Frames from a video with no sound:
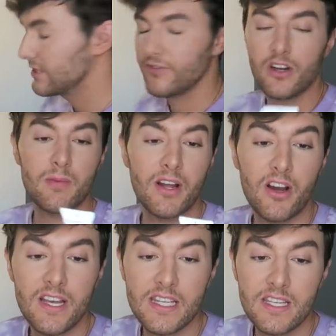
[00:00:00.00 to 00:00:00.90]
this for under my
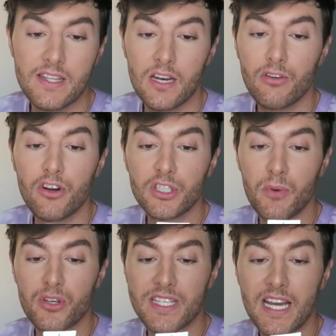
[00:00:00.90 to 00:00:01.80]
eyes. It's the La
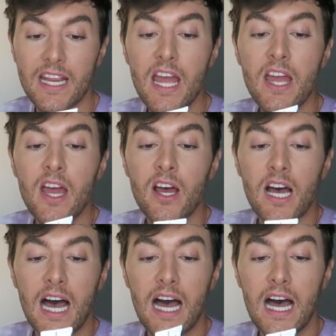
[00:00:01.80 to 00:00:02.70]
Roche-Posay
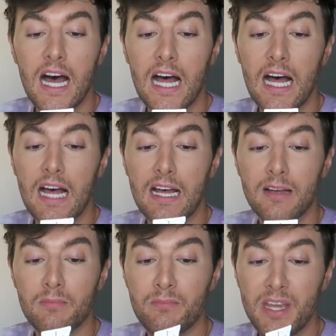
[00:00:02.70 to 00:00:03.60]

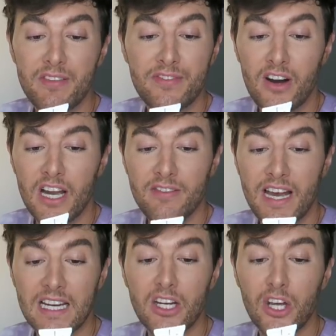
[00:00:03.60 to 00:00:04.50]
B5
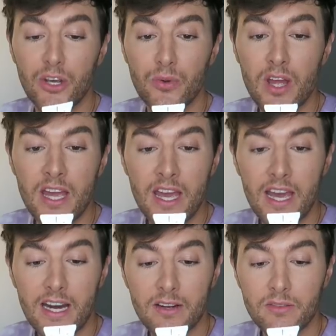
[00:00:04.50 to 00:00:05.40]
Hallelujah
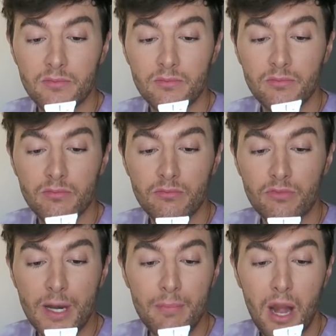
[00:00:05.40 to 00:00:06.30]

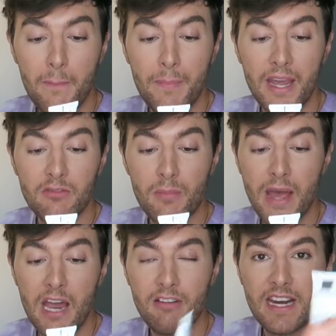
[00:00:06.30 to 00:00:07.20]
Replumping
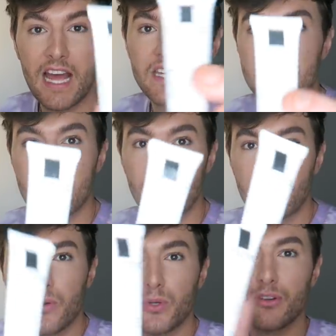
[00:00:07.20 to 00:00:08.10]
Repairing
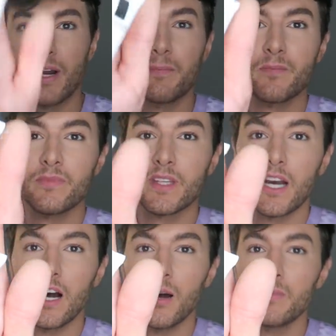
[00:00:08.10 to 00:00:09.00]
Anti-Wrinkle Cream.
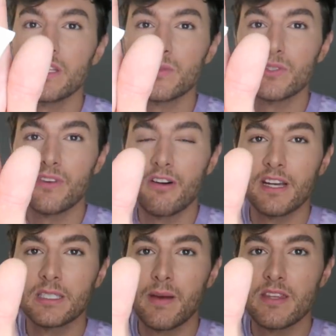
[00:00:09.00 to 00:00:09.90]
This was
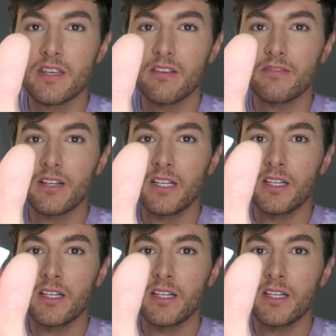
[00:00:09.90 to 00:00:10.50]
very expensive,